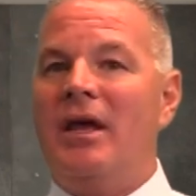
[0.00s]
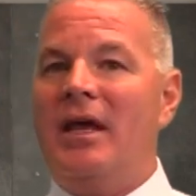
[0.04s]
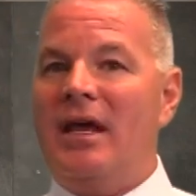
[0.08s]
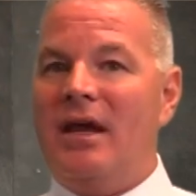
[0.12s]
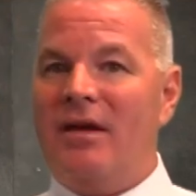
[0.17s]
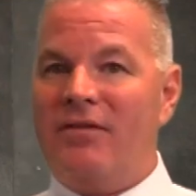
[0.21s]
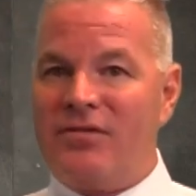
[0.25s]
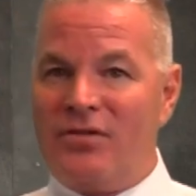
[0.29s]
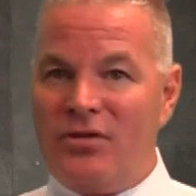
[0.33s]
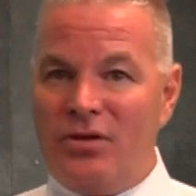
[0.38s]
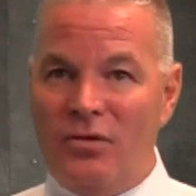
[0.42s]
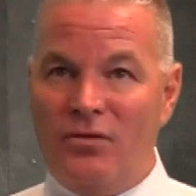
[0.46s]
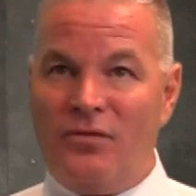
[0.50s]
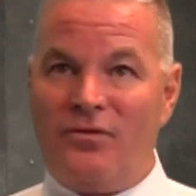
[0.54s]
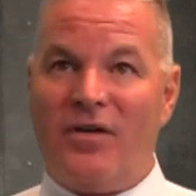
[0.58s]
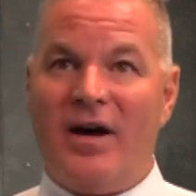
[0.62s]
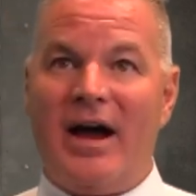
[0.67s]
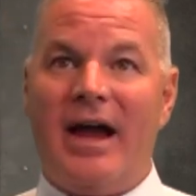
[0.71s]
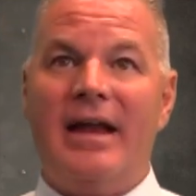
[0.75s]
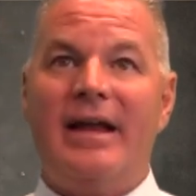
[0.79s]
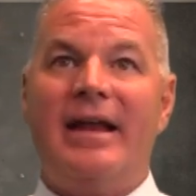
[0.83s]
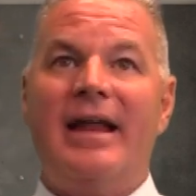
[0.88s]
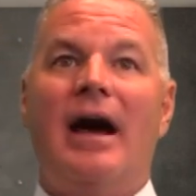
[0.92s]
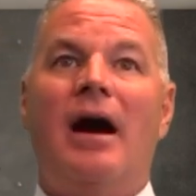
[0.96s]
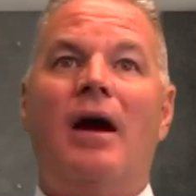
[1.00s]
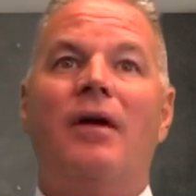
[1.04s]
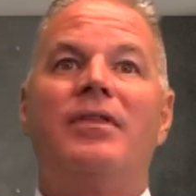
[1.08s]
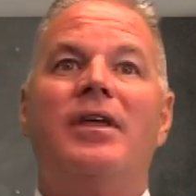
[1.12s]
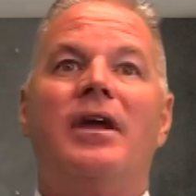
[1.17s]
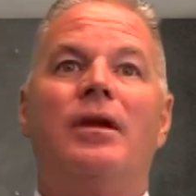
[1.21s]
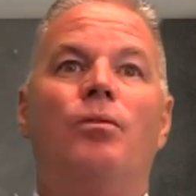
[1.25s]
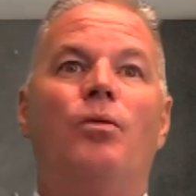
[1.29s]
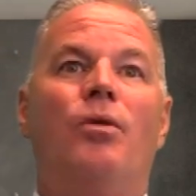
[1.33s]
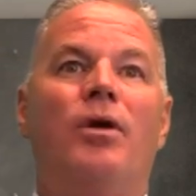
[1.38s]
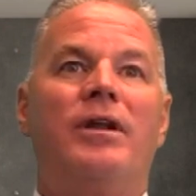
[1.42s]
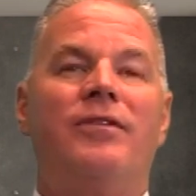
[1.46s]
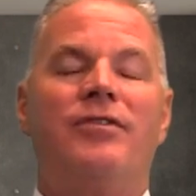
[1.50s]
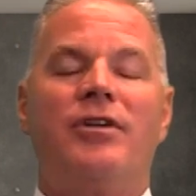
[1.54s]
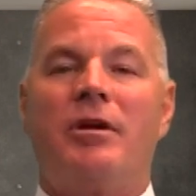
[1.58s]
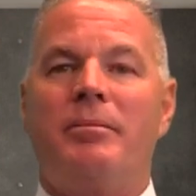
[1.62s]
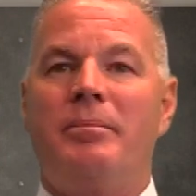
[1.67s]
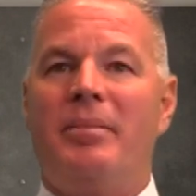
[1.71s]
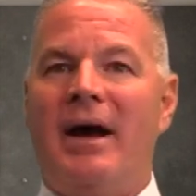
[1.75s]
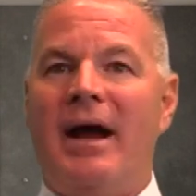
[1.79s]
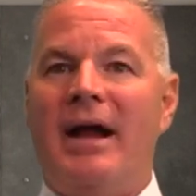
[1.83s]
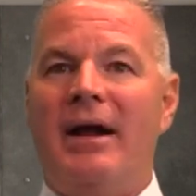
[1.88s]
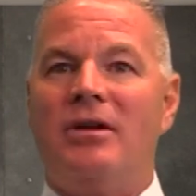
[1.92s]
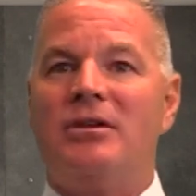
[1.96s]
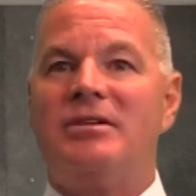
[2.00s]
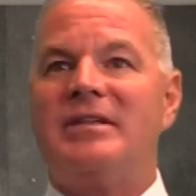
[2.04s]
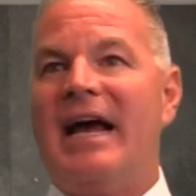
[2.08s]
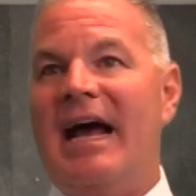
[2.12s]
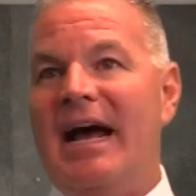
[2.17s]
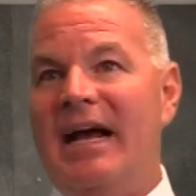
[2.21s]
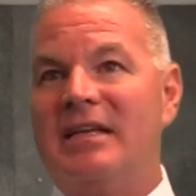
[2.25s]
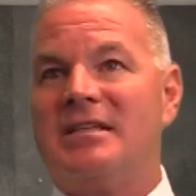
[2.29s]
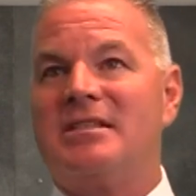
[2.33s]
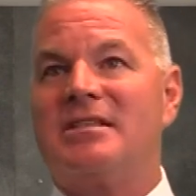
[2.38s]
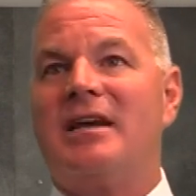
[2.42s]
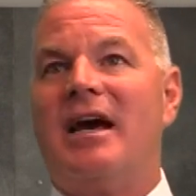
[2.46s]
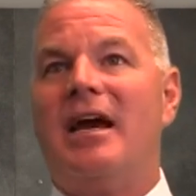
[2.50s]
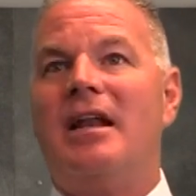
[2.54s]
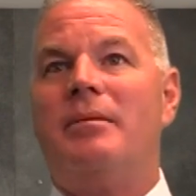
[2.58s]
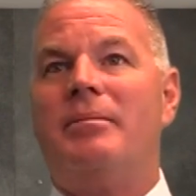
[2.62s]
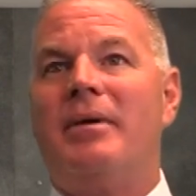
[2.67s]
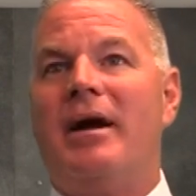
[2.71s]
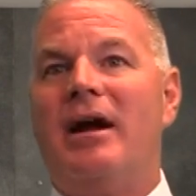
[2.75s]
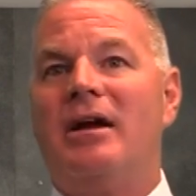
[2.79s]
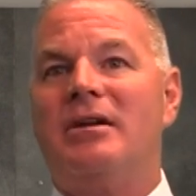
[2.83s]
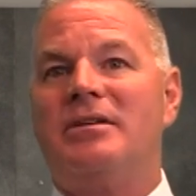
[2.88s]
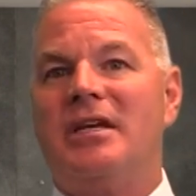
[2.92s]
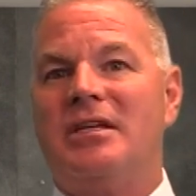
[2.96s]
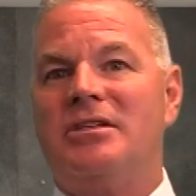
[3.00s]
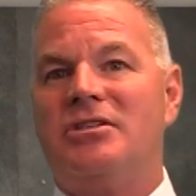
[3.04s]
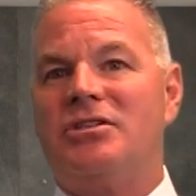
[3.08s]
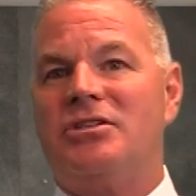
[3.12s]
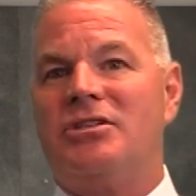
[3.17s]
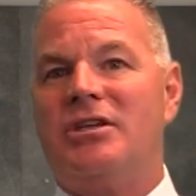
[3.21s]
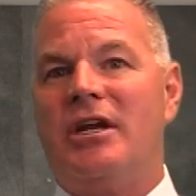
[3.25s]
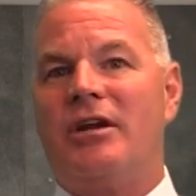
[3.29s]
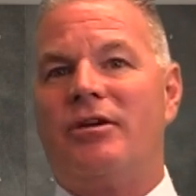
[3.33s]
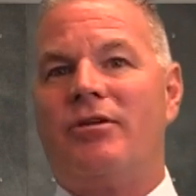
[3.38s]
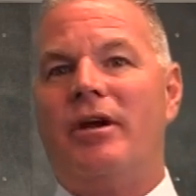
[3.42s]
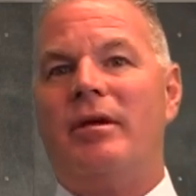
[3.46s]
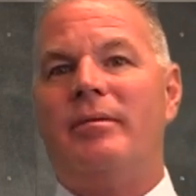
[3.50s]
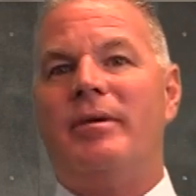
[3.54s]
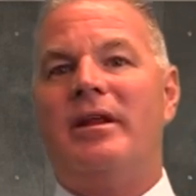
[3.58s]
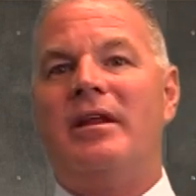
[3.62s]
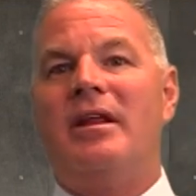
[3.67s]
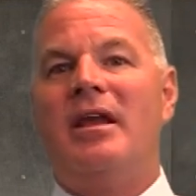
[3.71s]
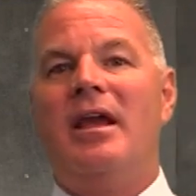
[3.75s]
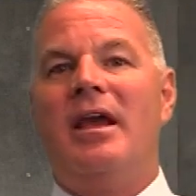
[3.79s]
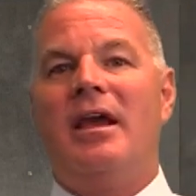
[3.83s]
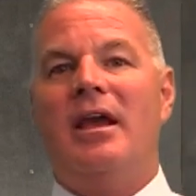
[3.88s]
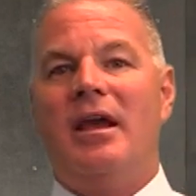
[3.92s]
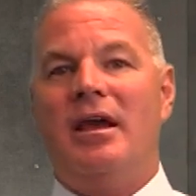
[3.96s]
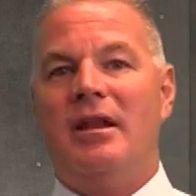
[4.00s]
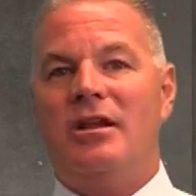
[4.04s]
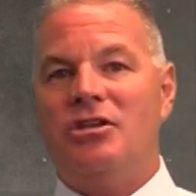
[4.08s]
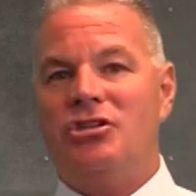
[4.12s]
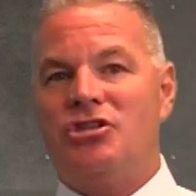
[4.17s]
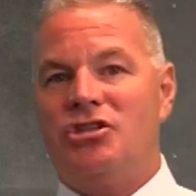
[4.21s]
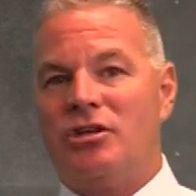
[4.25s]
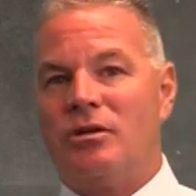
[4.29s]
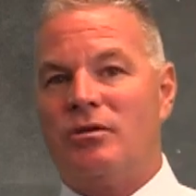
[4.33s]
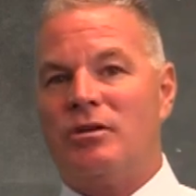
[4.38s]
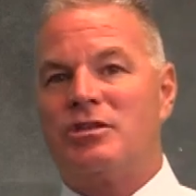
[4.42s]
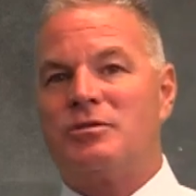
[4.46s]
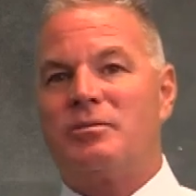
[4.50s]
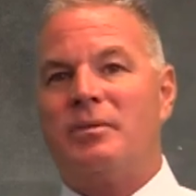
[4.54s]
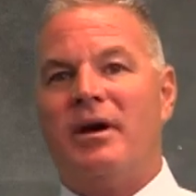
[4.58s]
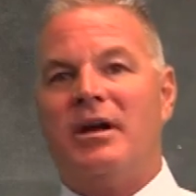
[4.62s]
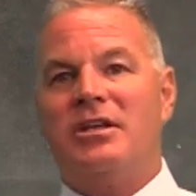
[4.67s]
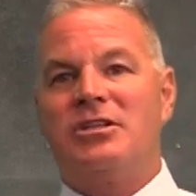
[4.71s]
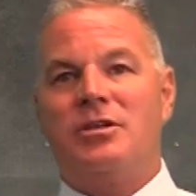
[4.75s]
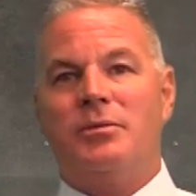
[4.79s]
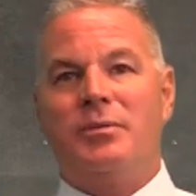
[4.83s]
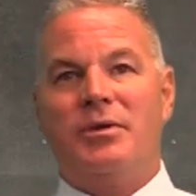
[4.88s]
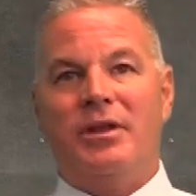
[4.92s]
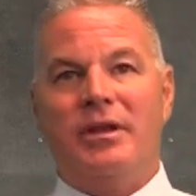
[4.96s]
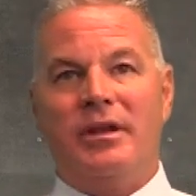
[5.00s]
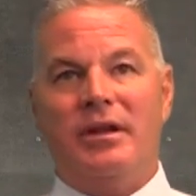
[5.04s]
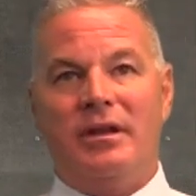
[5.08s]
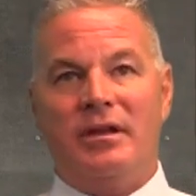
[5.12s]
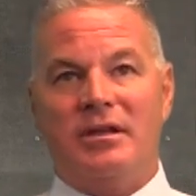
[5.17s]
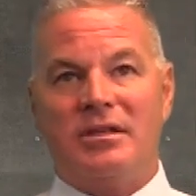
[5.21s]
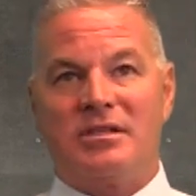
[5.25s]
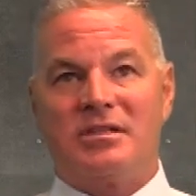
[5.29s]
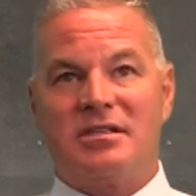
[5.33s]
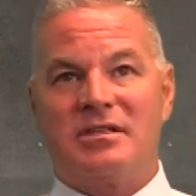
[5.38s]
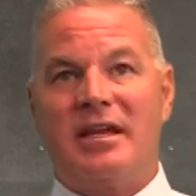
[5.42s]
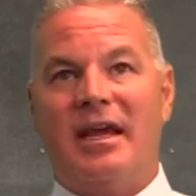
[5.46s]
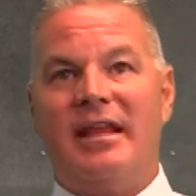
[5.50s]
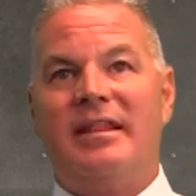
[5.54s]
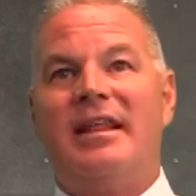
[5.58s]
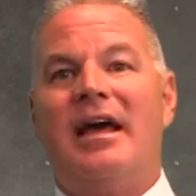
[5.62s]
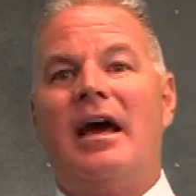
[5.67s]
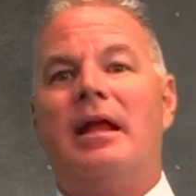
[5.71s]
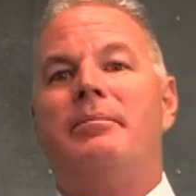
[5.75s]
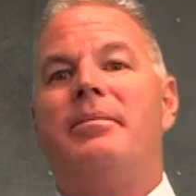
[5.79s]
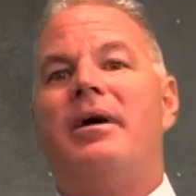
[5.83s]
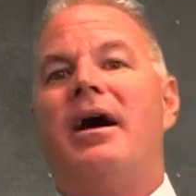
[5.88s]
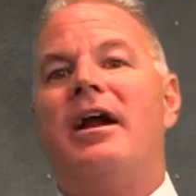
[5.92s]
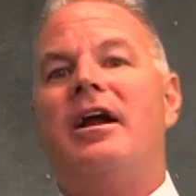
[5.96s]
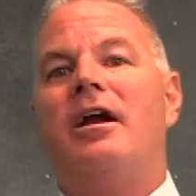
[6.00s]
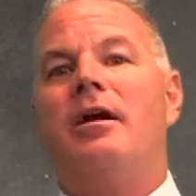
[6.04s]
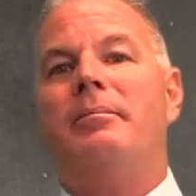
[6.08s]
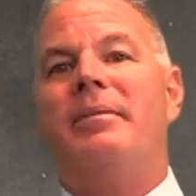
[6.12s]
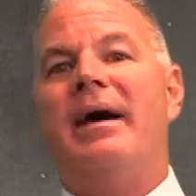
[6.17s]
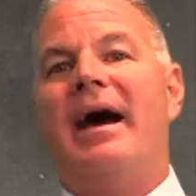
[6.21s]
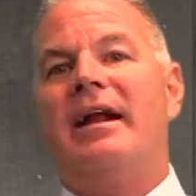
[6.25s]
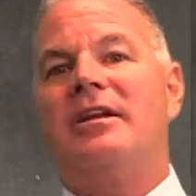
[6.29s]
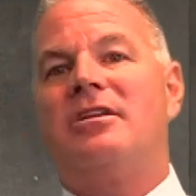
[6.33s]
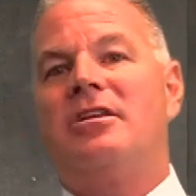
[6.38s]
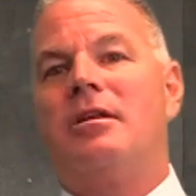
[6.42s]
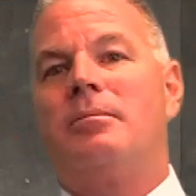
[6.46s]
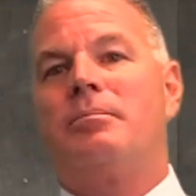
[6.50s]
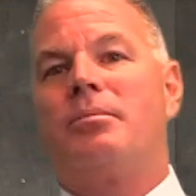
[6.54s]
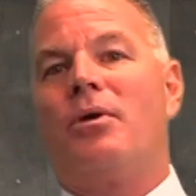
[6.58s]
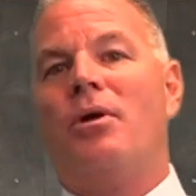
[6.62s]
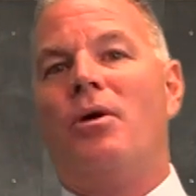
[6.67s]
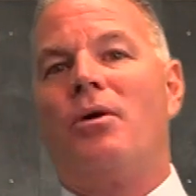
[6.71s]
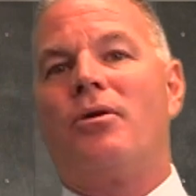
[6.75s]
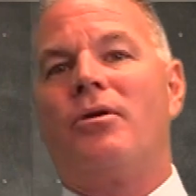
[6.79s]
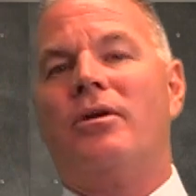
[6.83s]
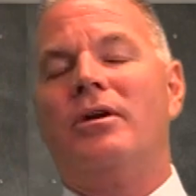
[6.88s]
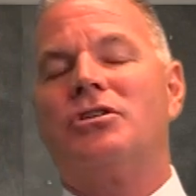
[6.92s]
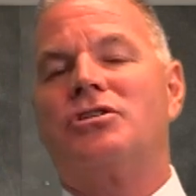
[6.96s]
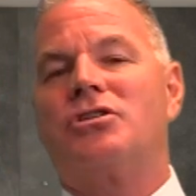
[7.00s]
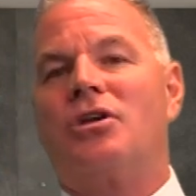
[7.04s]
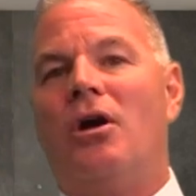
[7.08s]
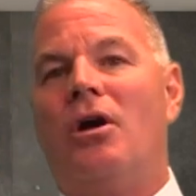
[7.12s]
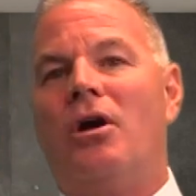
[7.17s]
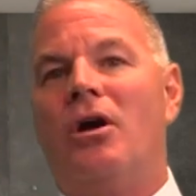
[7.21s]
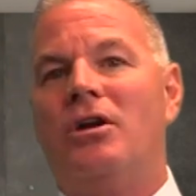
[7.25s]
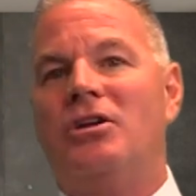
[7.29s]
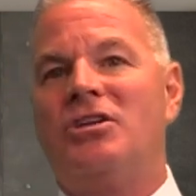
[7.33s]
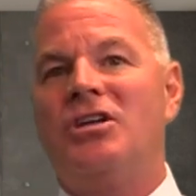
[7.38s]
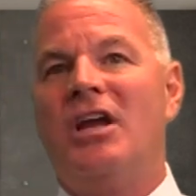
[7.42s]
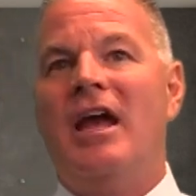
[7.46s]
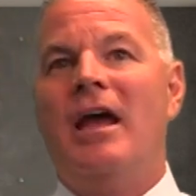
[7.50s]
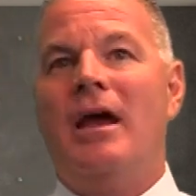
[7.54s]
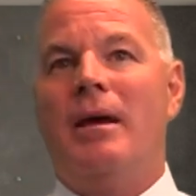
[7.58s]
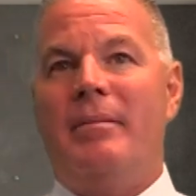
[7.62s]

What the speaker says: If you find out that one of your buyers has signed a buyer's agency agreement, it is your responsibility to send that buyer back to the broker in charge,